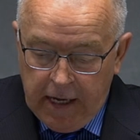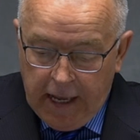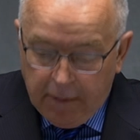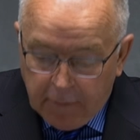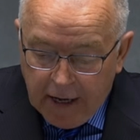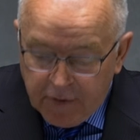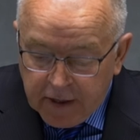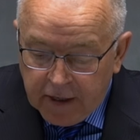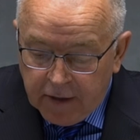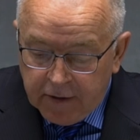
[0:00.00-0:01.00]
and by
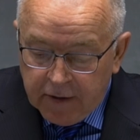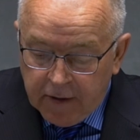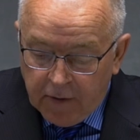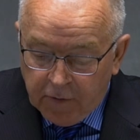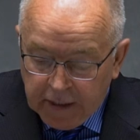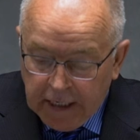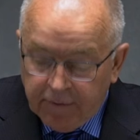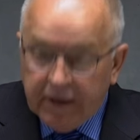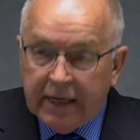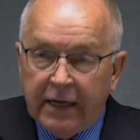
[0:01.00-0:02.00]
then the
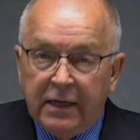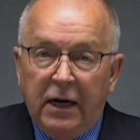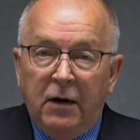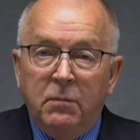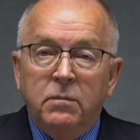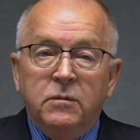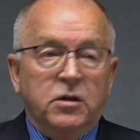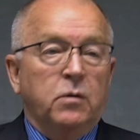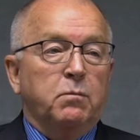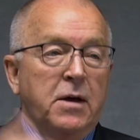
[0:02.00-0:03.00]
evening had come,
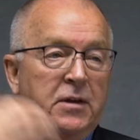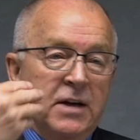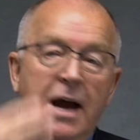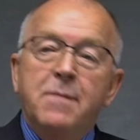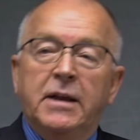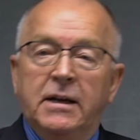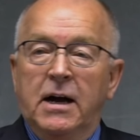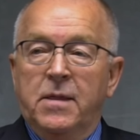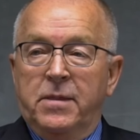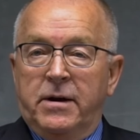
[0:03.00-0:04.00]
so by the time they had
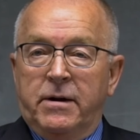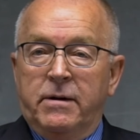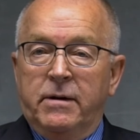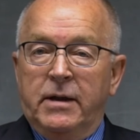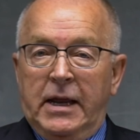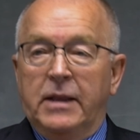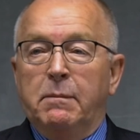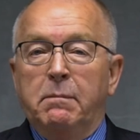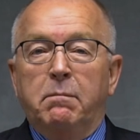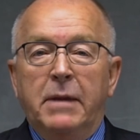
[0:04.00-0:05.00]
gotten there,
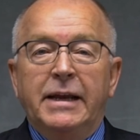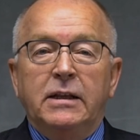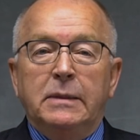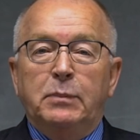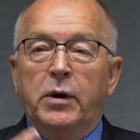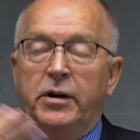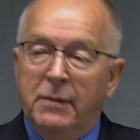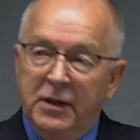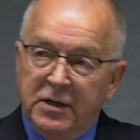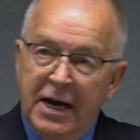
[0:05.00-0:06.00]
and making the point here,
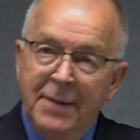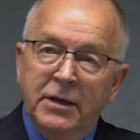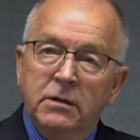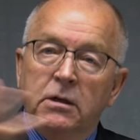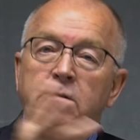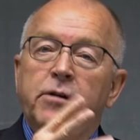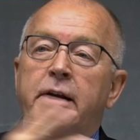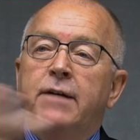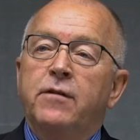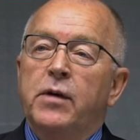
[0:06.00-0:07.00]
by the time he'd looked around
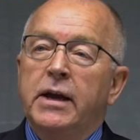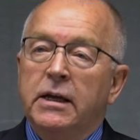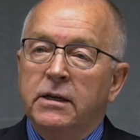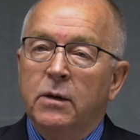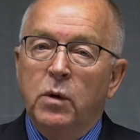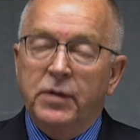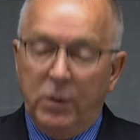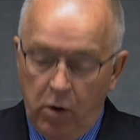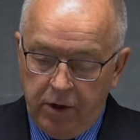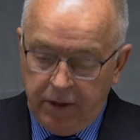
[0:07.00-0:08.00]
at everything and done what they
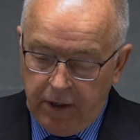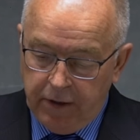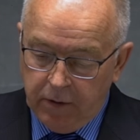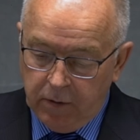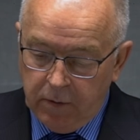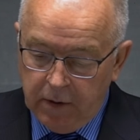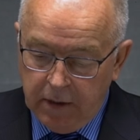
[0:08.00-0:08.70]
wanted to do,